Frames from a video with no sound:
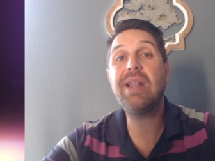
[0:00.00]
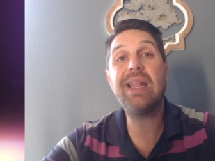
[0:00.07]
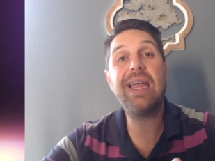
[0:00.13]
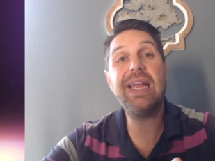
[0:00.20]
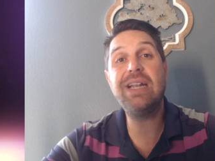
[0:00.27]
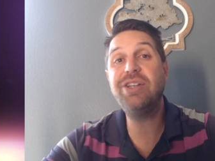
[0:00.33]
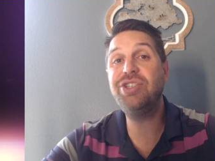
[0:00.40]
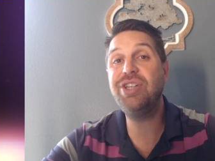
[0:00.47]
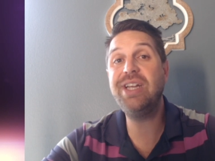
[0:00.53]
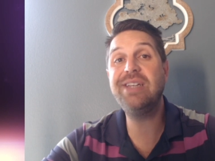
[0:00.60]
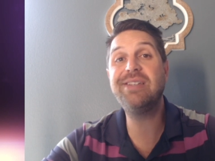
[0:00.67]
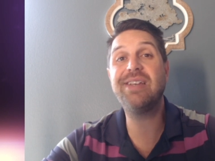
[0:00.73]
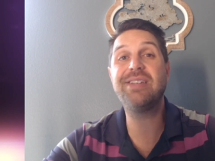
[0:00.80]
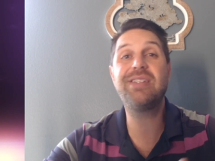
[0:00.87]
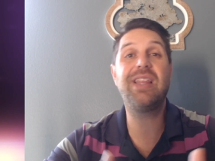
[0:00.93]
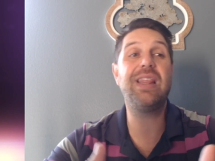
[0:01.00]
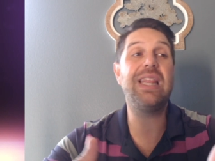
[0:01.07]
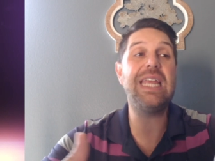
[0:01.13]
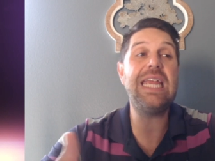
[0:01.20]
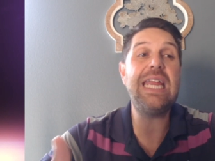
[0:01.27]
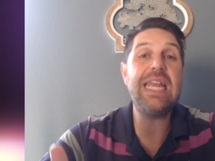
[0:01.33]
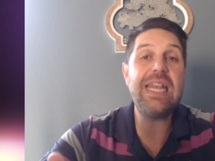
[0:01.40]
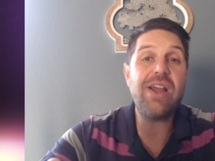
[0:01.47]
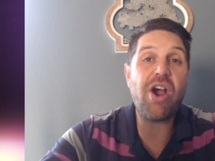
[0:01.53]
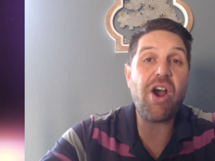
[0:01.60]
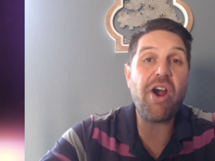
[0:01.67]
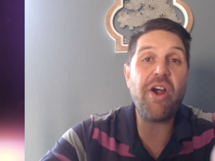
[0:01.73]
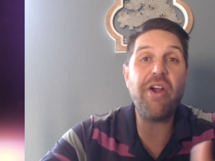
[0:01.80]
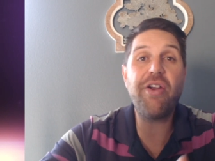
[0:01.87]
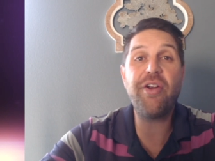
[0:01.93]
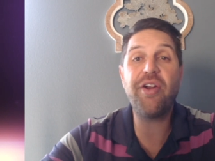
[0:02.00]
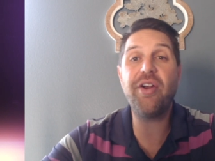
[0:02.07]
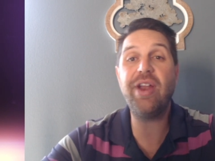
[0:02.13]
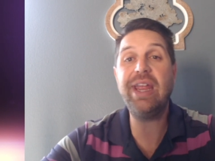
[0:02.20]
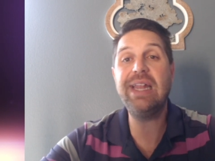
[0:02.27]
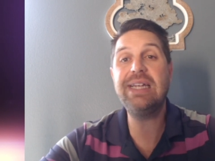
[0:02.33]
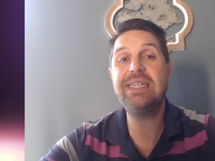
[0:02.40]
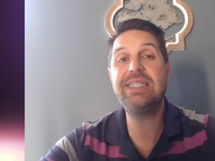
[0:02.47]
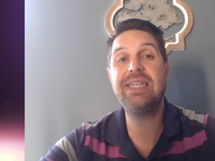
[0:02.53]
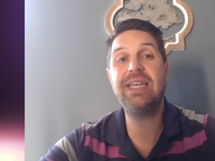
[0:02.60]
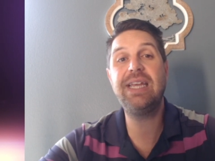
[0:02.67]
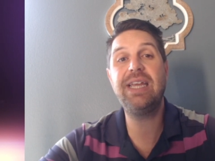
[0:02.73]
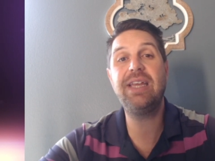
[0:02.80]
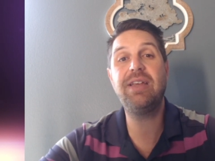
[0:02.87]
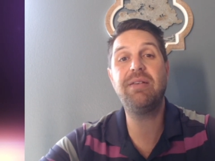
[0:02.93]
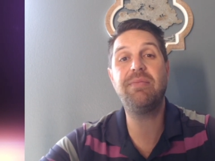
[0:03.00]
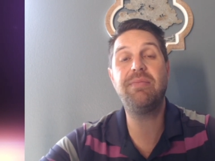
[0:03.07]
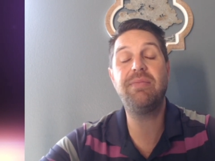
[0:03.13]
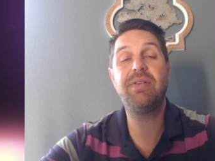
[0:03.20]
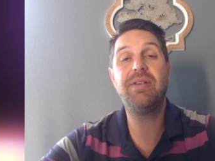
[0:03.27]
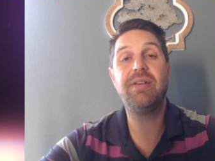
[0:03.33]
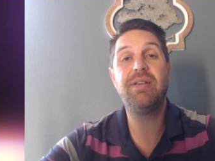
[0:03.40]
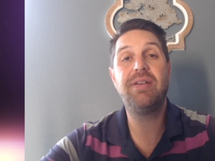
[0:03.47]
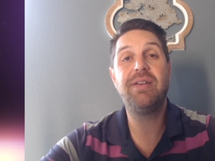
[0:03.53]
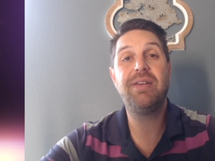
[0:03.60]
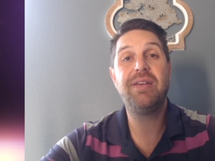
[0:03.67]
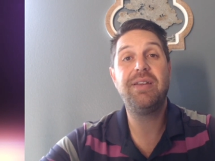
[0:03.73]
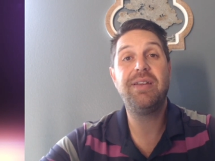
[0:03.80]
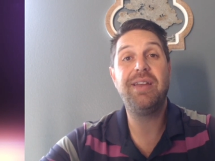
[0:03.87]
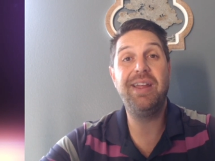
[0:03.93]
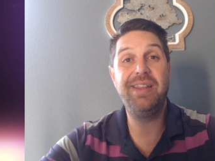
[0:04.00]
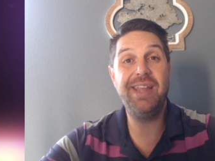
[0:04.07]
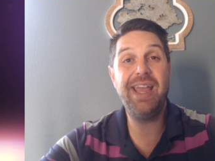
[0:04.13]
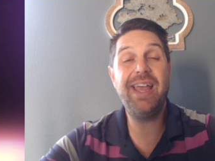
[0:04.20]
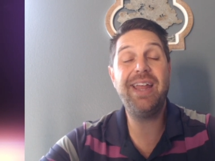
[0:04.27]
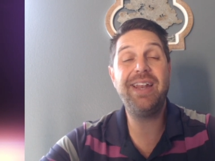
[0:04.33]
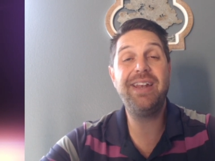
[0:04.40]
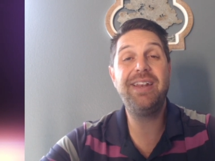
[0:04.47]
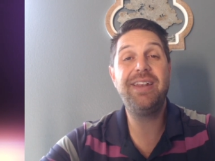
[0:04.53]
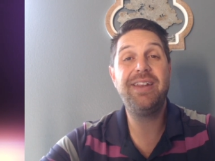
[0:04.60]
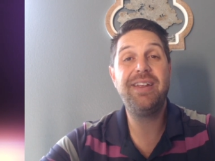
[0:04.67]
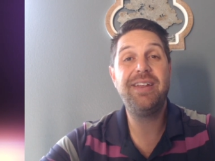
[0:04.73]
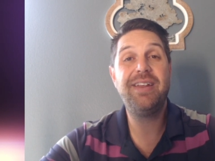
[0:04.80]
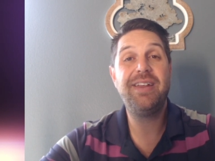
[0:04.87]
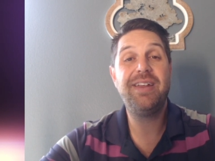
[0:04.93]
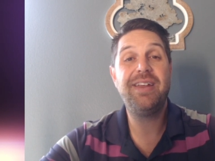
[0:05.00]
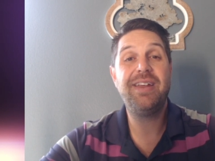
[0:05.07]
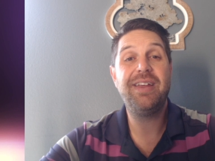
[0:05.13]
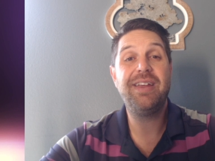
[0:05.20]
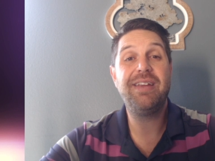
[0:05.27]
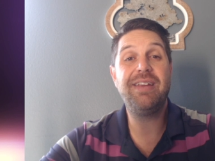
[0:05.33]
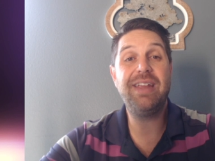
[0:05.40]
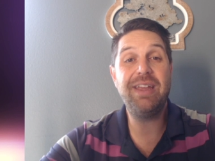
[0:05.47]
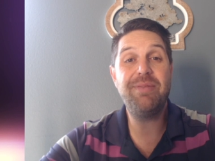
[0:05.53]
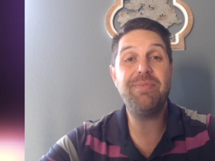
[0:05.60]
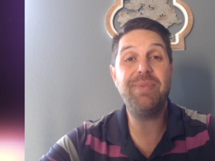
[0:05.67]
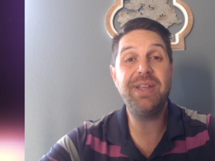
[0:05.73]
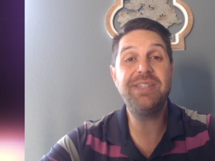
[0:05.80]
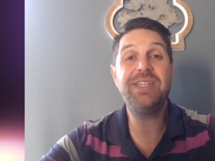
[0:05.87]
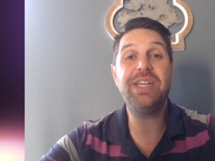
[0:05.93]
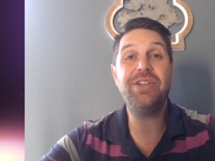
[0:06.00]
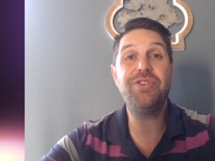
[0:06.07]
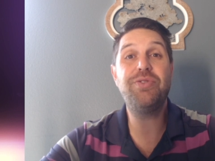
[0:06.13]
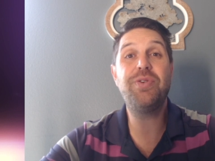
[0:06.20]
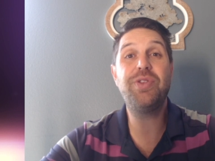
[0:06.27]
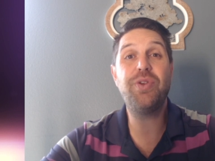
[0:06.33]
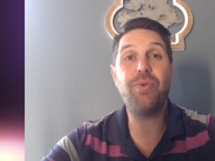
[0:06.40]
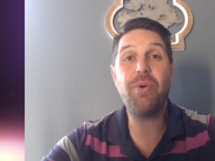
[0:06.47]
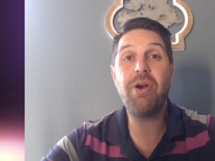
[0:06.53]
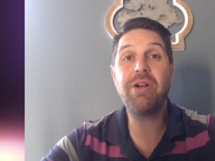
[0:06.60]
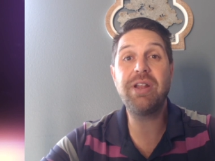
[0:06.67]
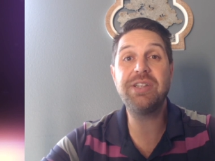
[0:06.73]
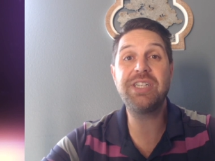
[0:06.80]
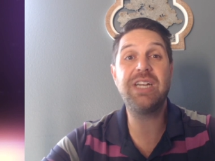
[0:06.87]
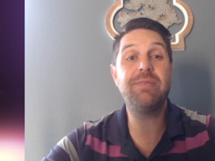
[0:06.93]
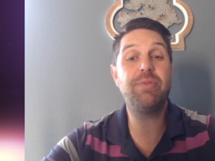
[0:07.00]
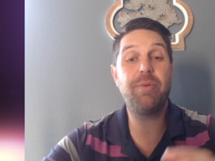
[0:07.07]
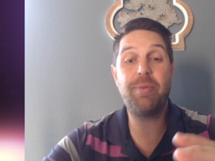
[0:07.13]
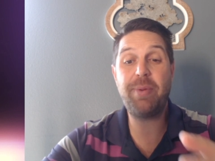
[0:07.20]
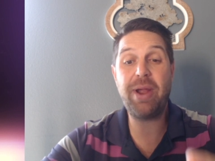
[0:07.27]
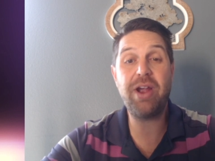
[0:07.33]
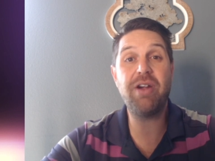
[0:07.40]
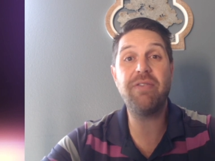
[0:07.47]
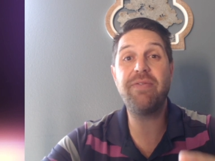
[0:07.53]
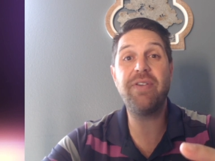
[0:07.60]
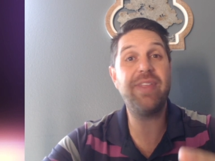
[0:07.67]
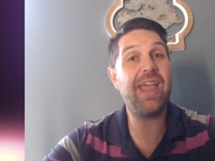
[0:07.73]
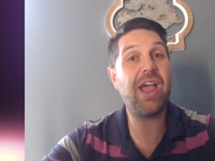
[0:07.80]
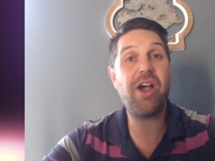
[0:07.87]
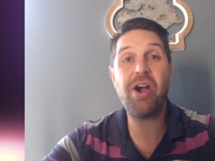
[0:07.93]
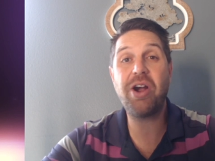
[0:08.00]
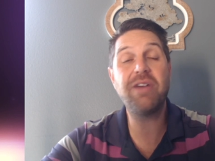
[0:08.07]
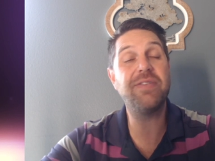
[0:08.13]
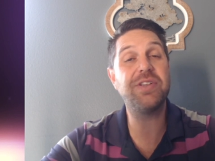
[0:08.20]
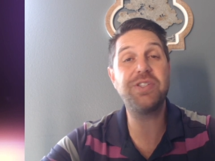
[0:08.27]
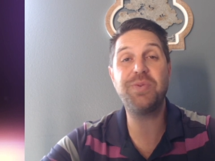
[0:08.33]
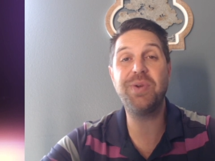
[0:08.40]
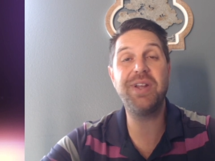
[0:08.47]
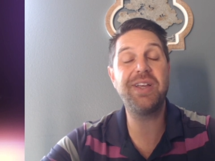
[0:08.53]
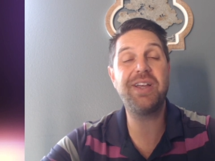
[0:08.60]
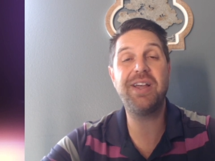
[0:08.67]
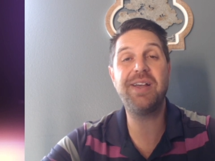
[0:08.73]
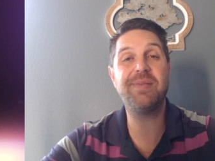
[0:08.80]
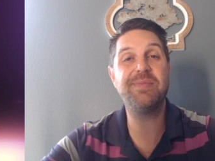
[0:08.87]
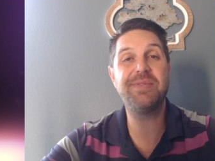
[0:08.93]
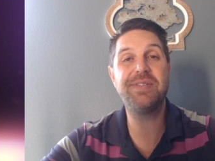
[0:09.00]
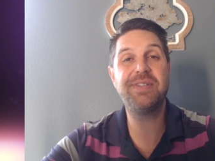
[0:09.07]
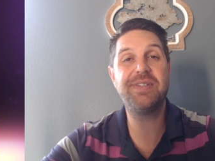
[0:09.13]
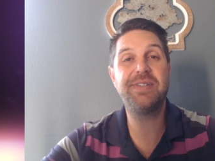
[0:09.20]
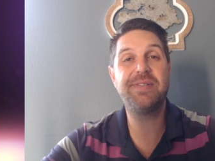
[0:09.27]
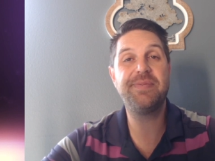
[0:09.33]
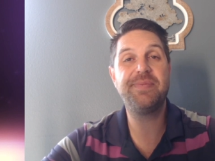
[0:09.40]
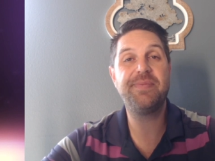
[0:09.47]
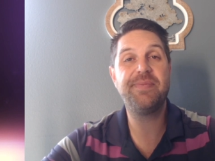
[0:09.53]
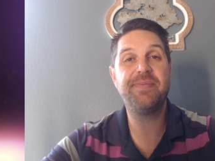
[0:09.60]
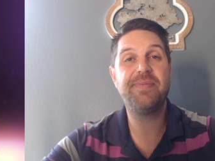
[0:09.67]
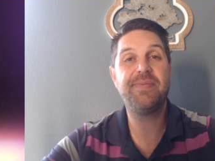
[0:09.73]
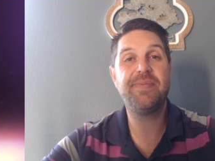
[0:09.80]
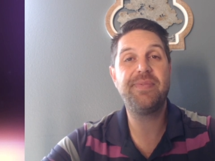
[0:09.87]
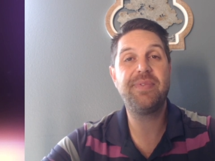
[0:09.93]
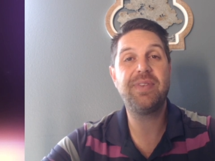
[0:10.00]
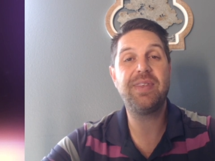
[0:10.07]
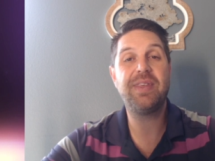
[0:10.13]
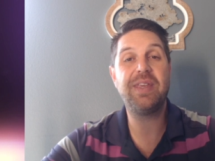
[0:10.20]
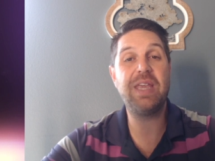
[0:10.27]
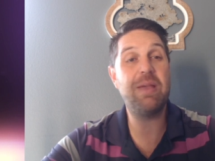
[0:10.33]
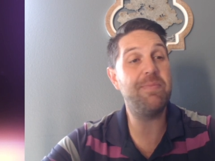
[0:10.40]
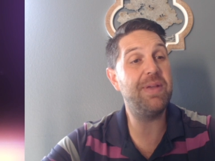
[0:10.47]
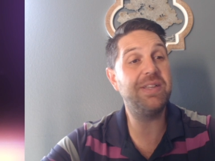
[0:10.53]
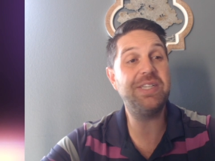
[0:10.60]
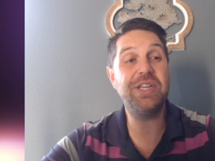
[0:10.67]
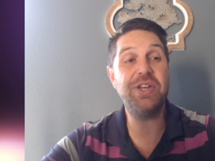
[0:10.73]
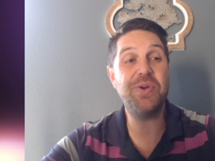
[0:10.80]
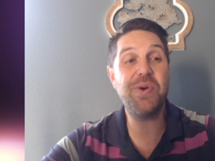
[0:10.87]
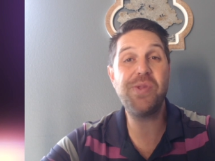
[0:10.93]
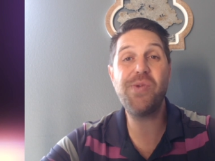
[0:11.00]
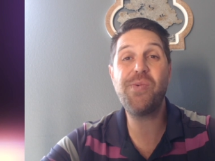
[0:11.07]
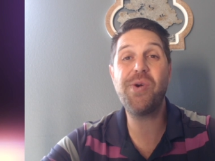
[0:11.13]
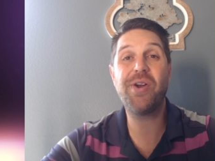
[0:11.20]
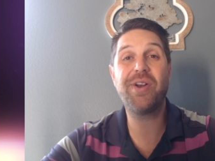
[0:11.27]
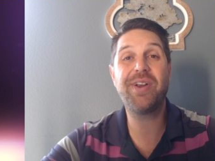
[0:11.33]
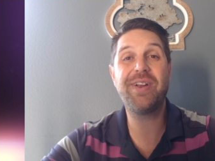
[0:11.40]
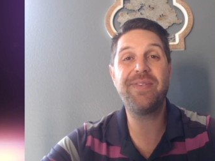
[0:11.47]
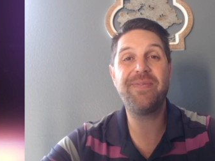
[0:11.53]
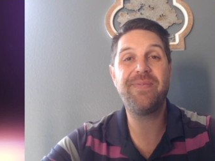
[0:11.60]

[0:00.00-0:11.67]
like Jesus. Lean harder into him. And then get busy doing the work that's going to prepare for that harvest when it comes. Get busy doing the work.